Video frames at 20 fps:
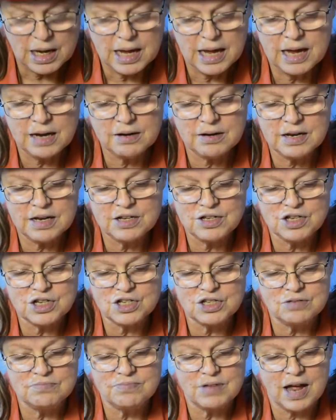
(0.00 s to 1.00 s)
It, it
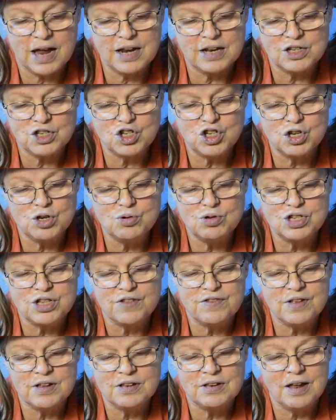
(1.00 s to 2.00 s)
just kind of chews the,
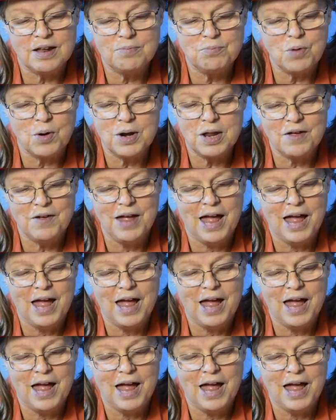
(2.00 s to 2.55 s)
it, it won't, even,